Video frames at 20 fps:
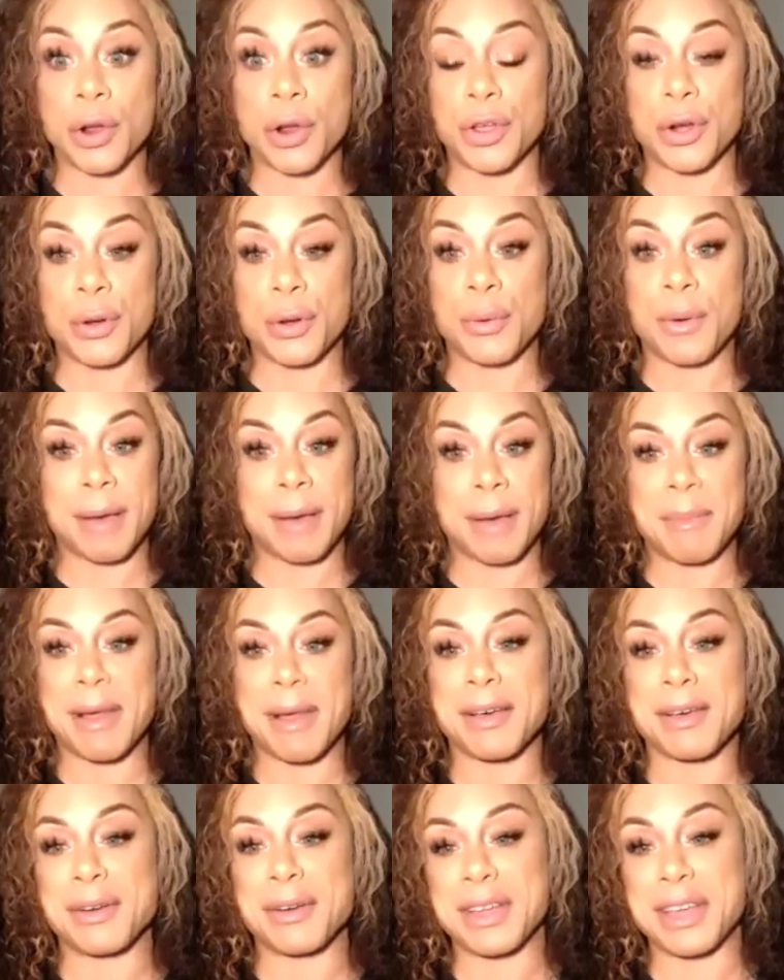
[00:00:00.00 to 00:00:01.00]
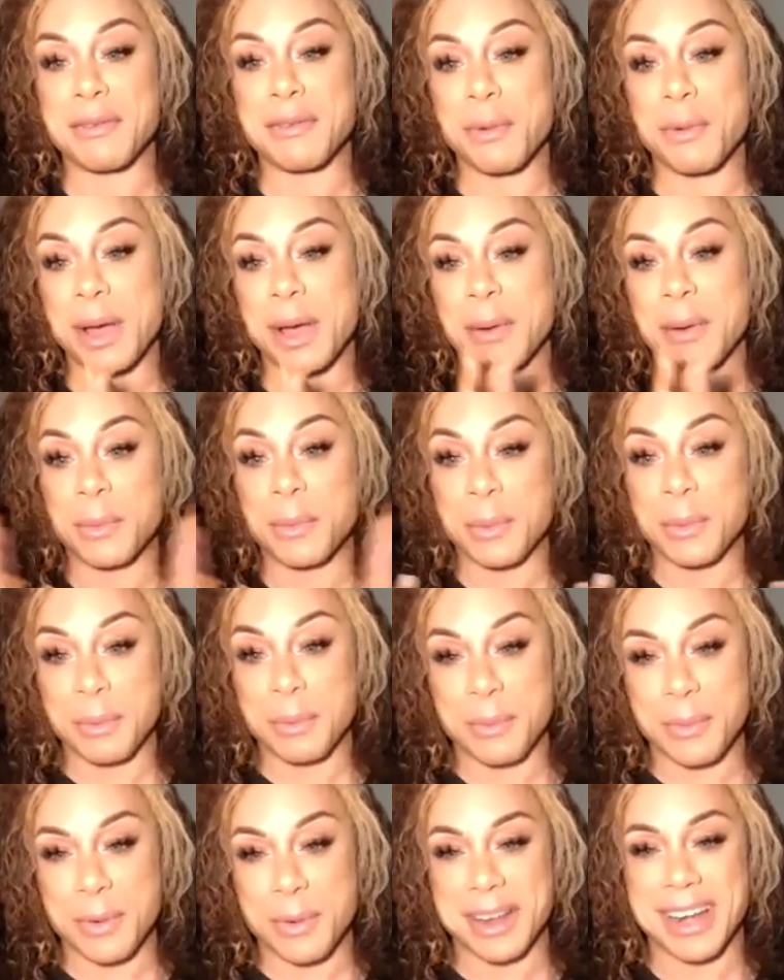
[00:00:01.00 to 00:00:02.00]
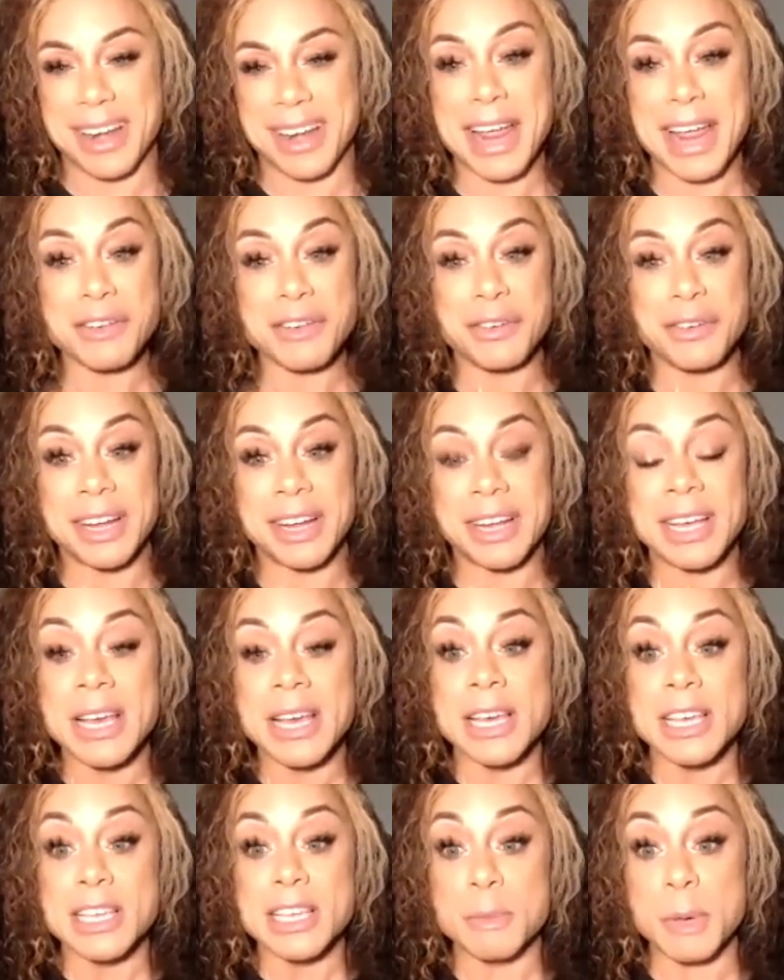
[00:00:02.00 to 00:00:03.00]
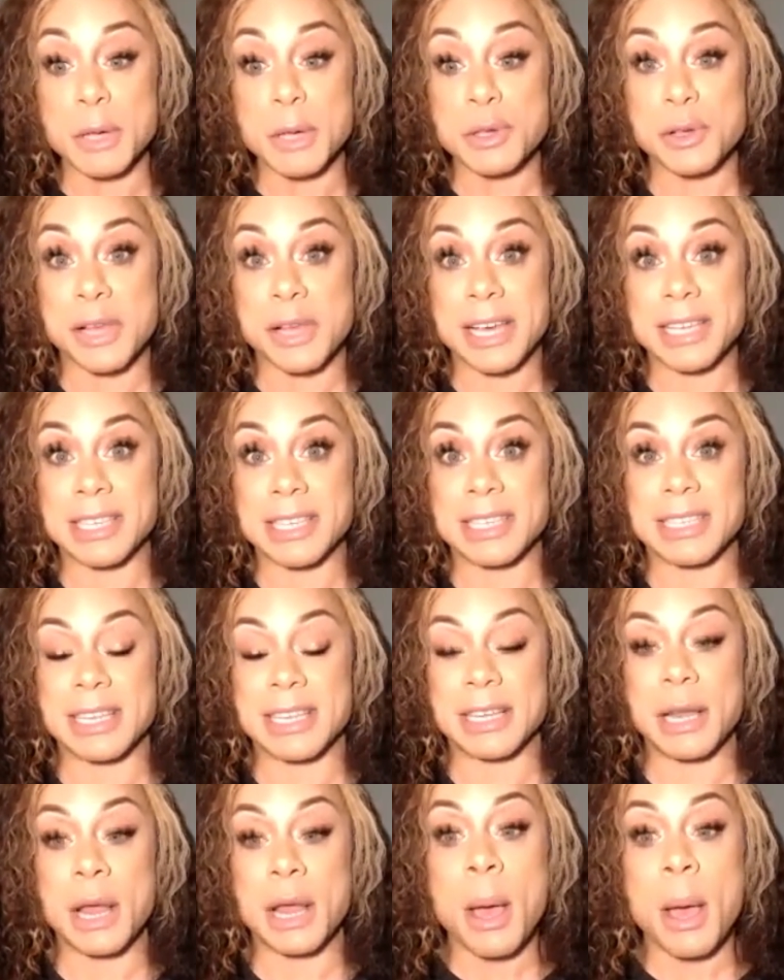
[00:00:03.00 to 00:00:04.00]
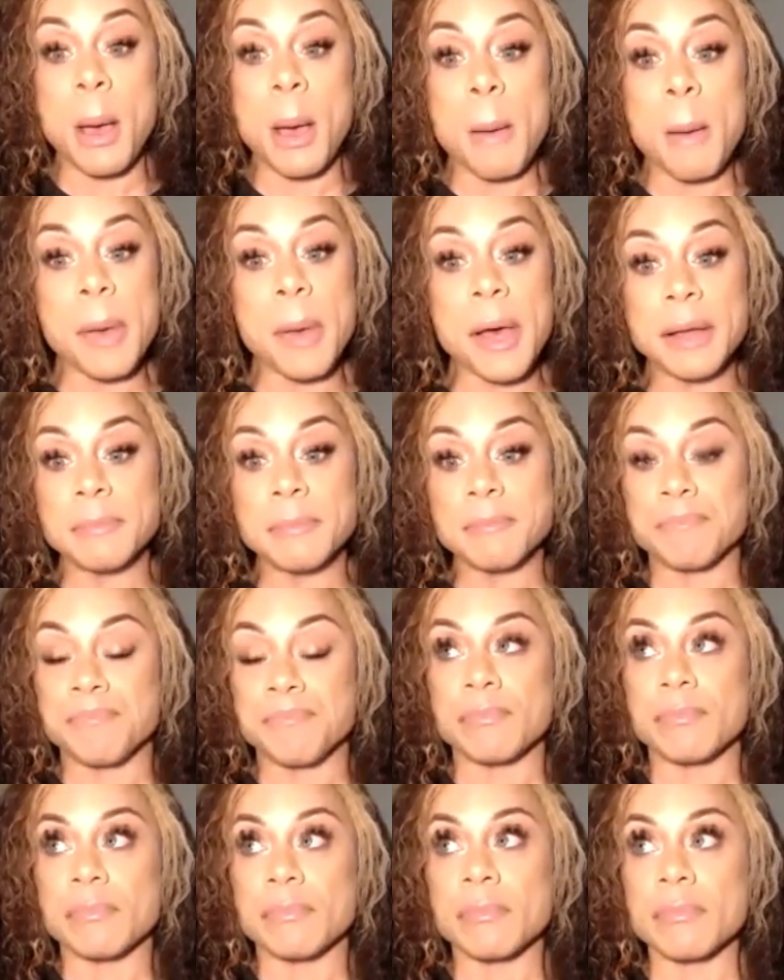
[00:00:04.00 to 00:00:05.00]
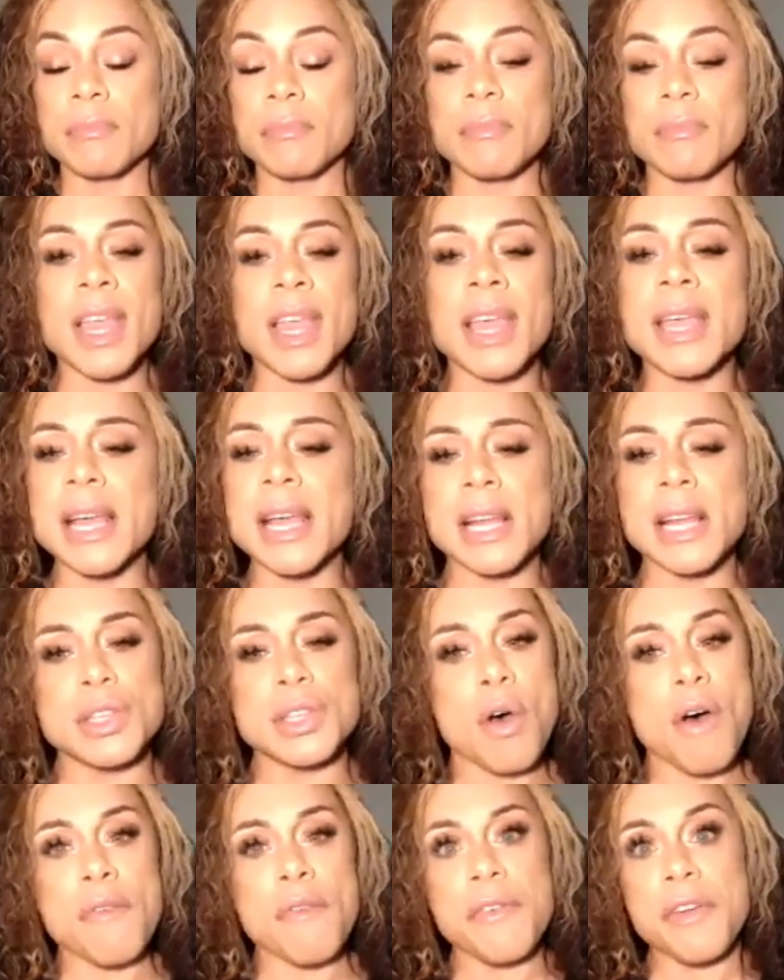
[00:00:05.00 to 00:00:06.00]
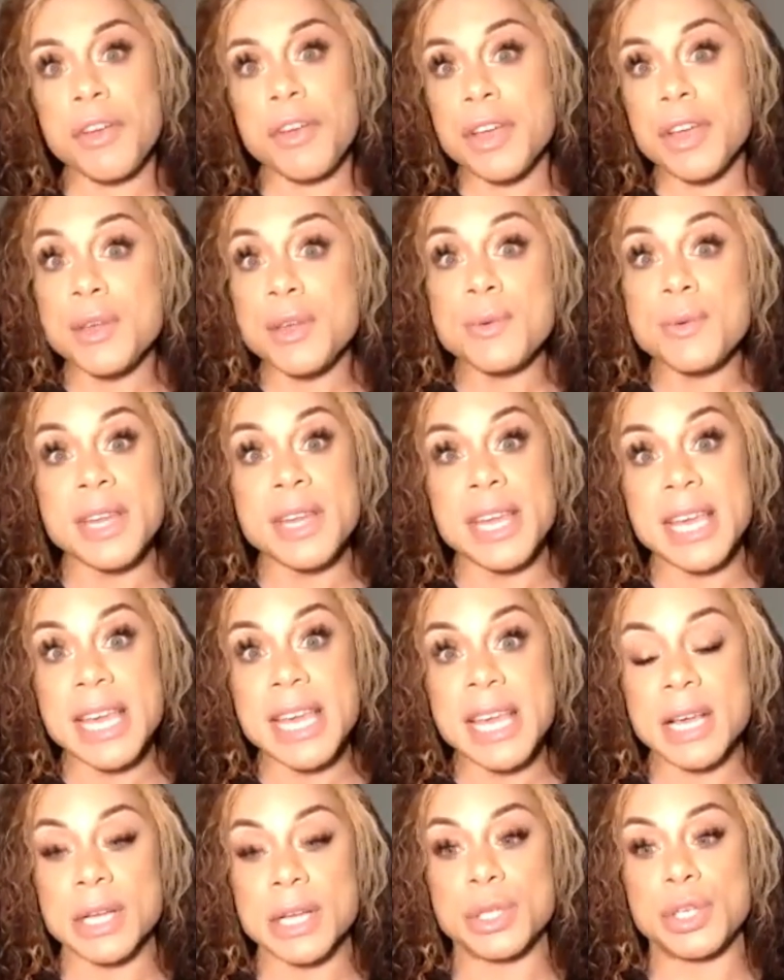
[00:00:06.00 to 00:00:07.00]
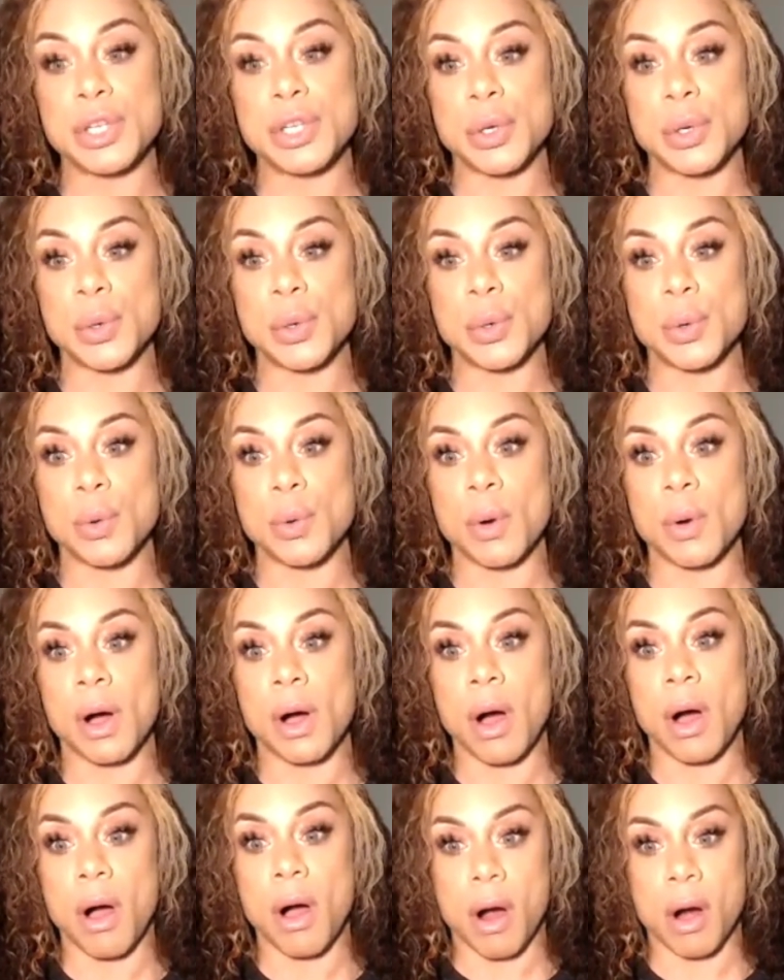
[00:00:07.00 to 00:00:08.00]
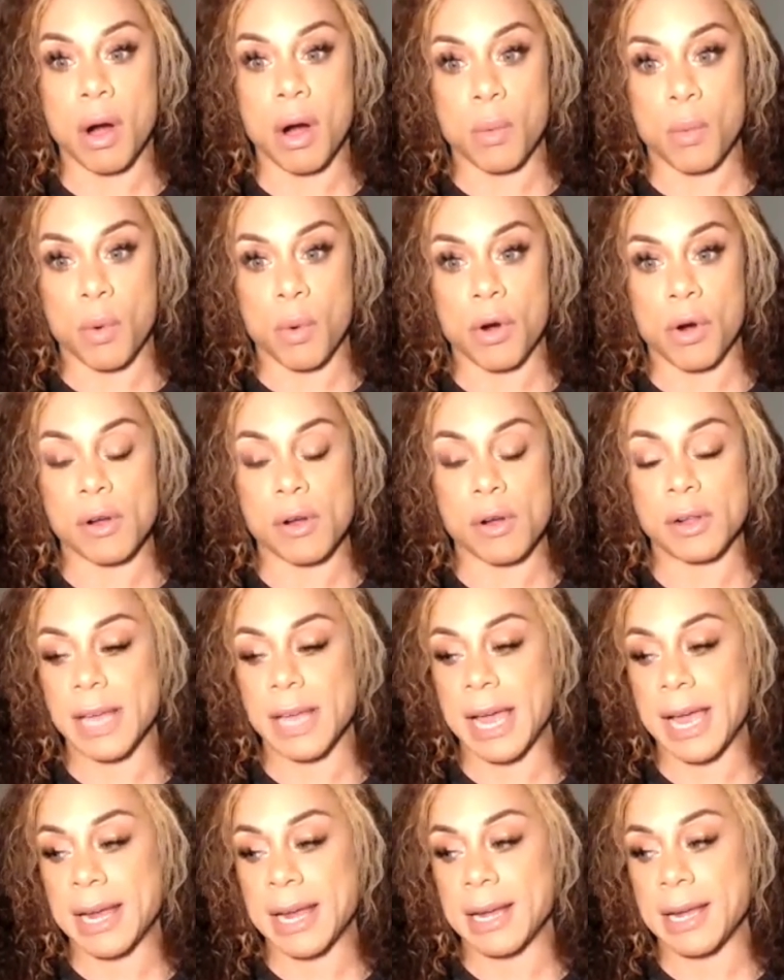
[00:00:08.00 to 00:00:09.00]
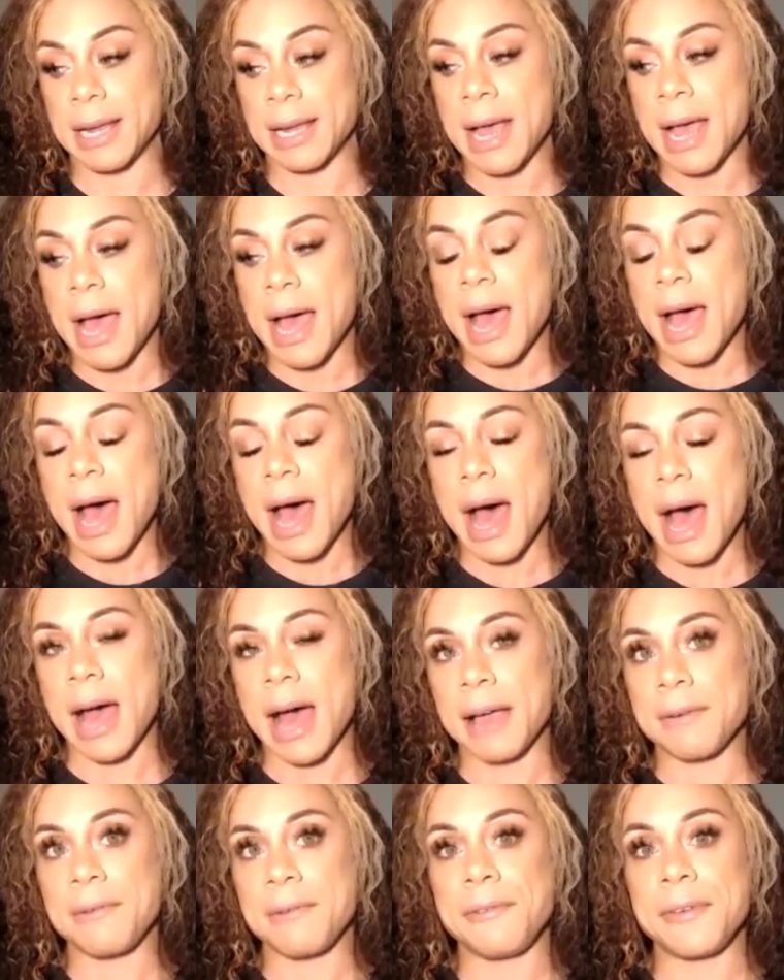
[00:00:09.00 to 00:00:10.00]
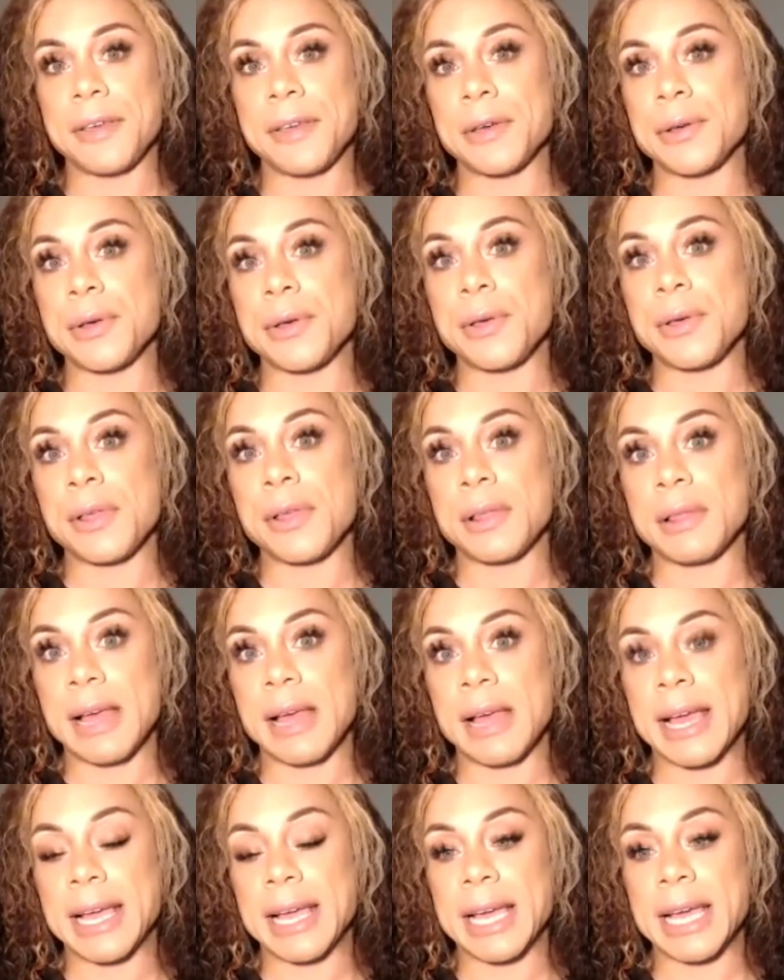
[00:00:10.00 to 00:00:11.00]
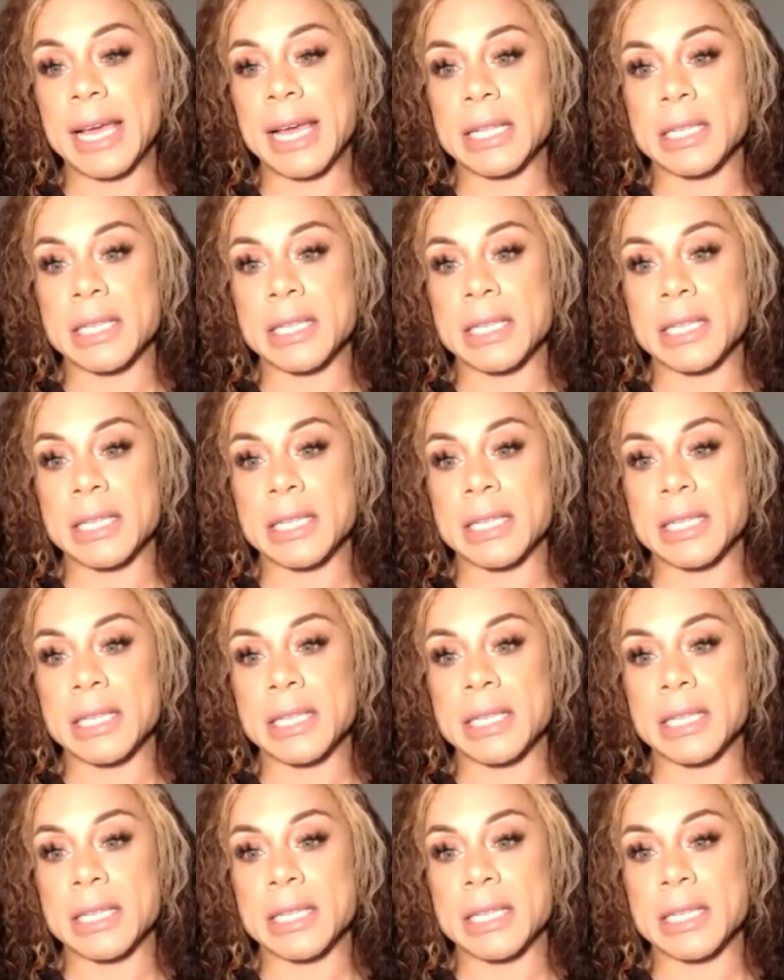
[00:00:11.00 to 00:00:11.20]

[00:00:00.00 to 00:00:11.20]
I'm not going to give away what Andrea specializes in, but again, it's all very unique to our world. And I feel like